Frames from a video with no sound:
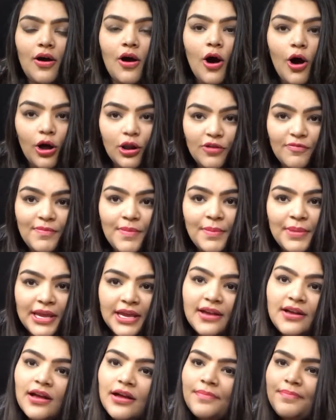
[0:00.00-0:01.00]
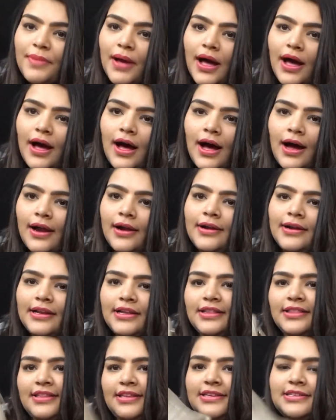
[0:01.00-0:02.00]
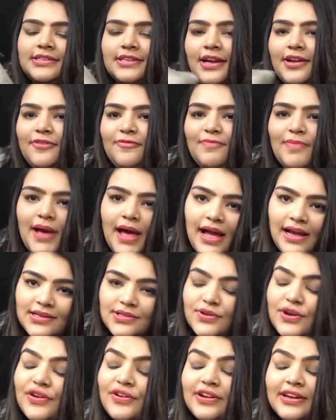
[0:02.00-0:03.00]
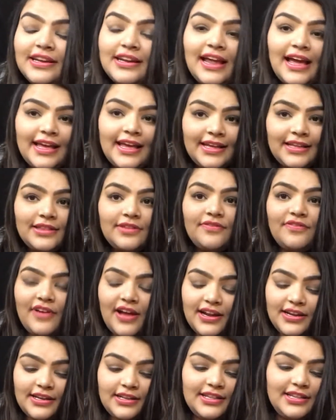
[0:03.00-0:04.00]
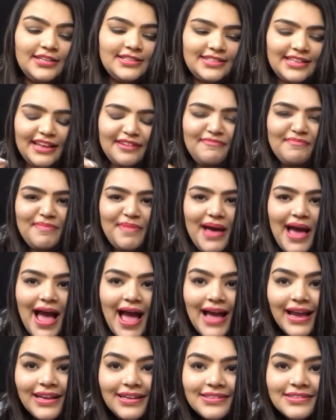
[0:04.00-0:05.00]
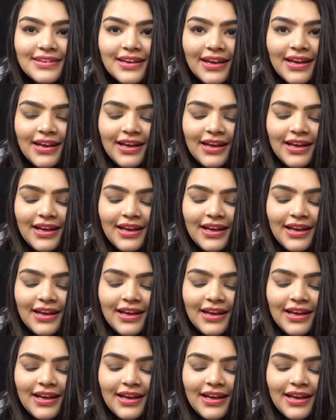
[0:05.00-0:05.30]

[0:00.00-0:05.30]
all of my makeup are in these kind of bags, so I really like the fact that they send bags.